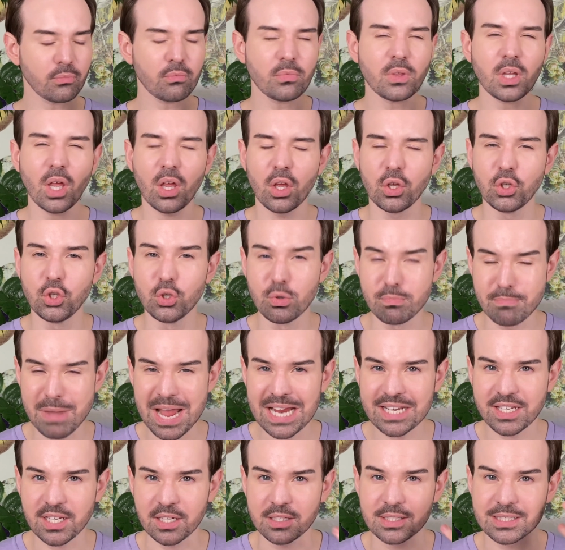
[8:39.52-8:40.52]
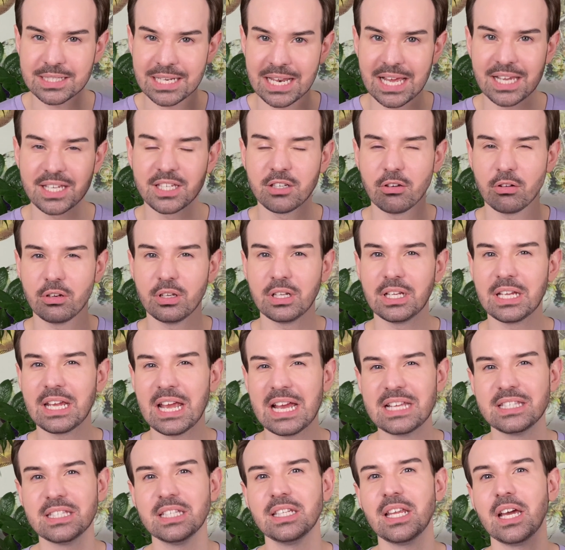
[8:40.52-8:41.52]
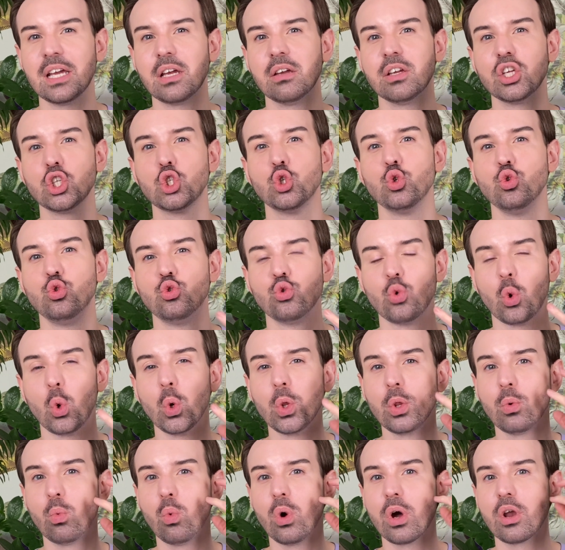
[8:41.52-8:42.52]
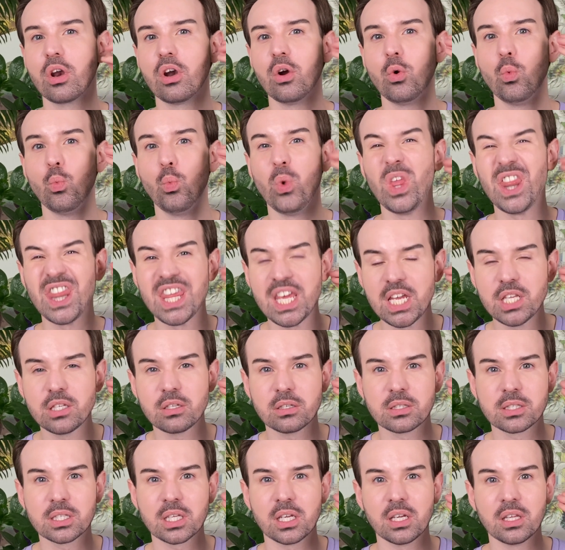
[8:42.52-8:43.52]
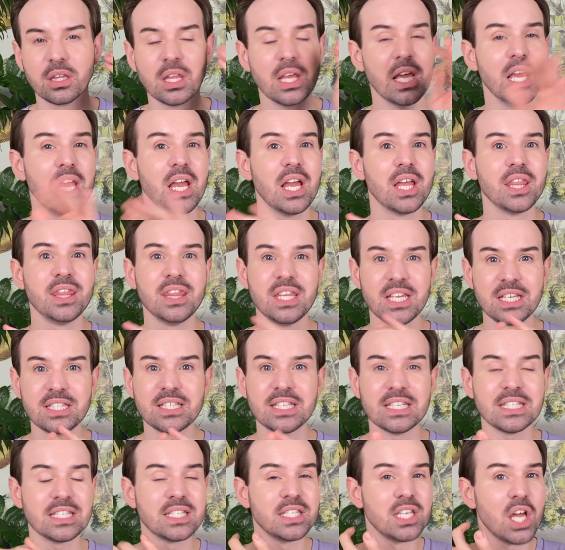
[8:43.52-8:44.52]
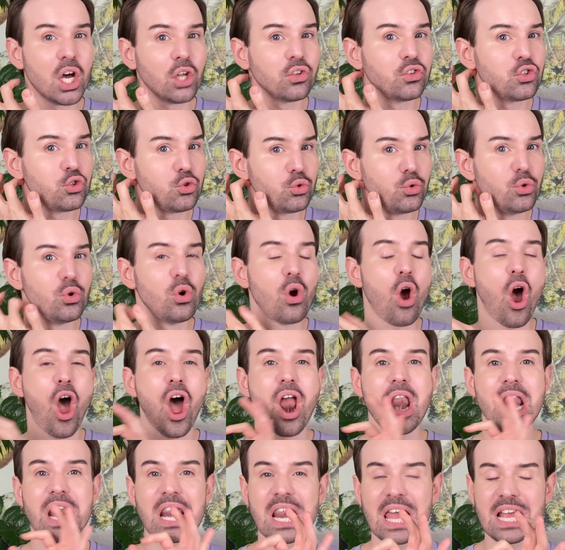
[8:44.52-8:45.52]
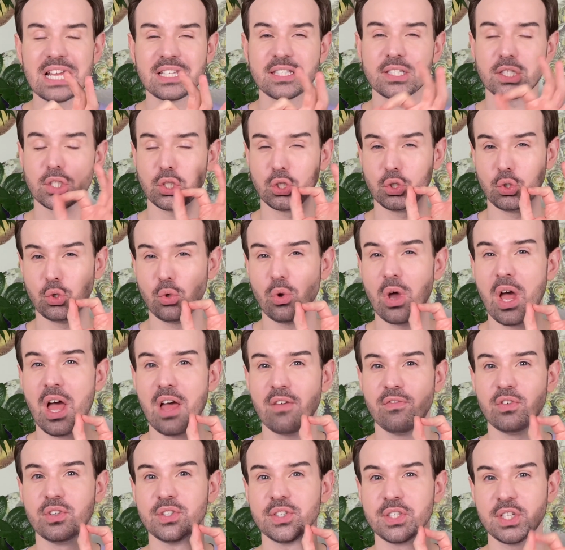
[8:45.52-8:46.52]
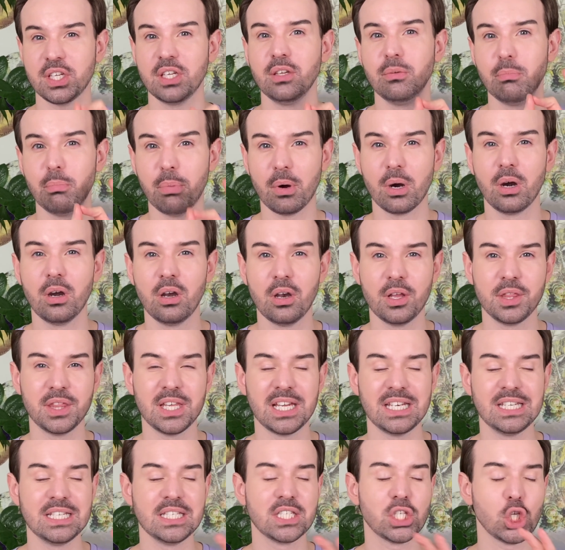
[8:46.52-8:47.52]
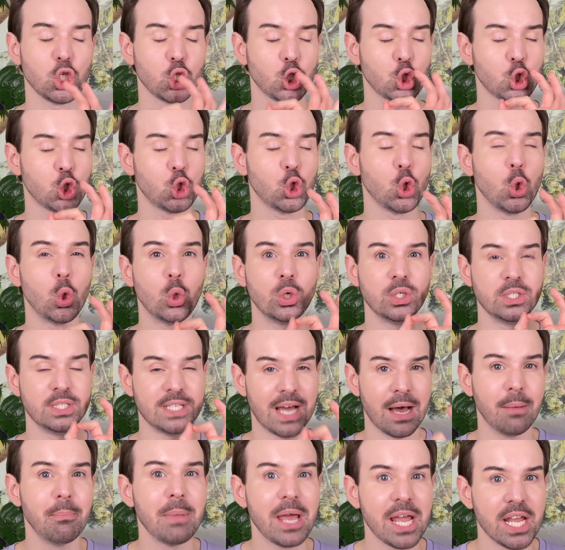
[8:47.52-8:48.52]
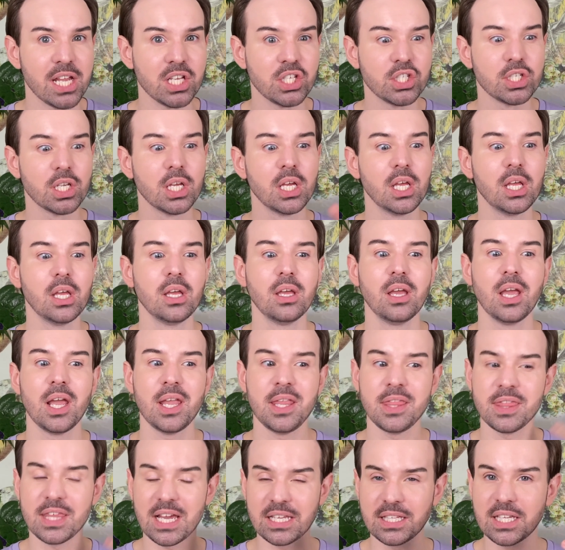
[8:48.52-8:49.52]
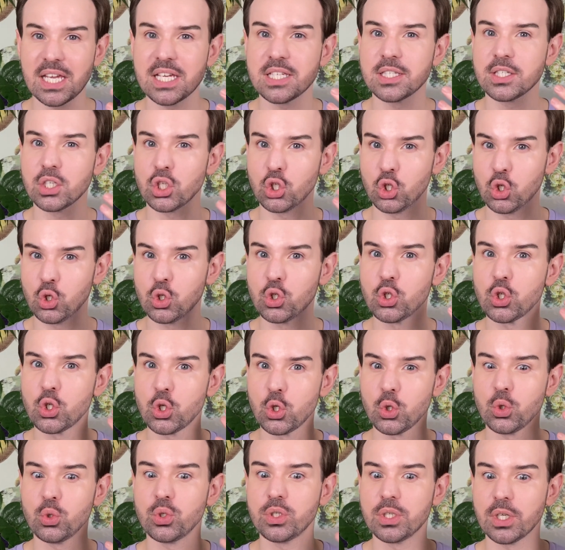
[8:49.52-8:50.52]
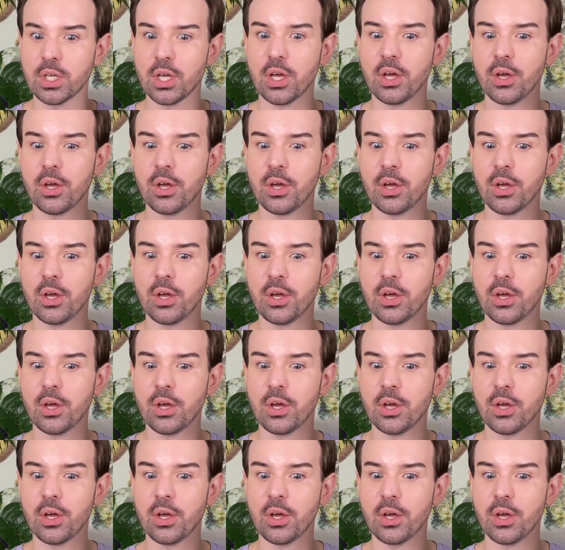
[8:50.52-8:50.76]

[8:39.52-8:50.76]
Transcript: humectants like hyaluronic acid are going to draw the water within your skin. This is not true unless you have a skin barrier that is so damaged. In that case, you should